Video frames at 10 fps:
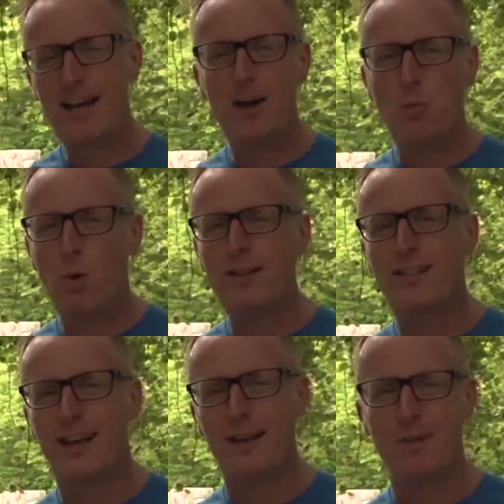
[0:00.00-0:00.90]
and at one
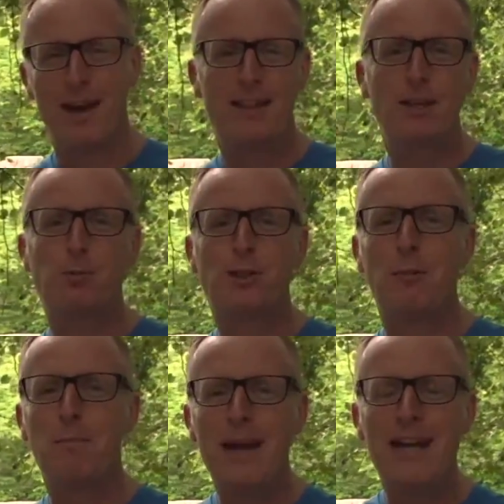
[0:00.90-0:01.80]
time this was the
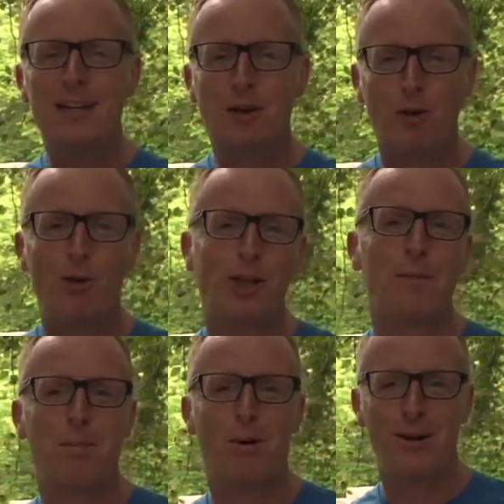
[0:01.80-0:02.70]
main crossing
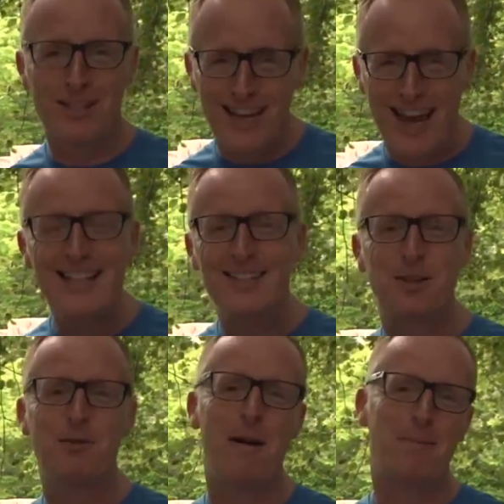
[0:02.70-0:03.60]
point
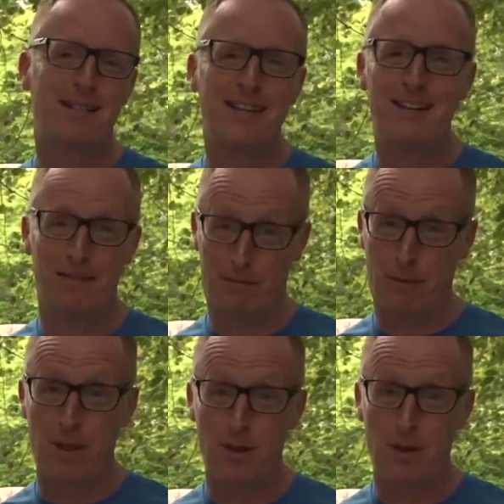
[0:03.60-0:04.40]
into Aberdeen from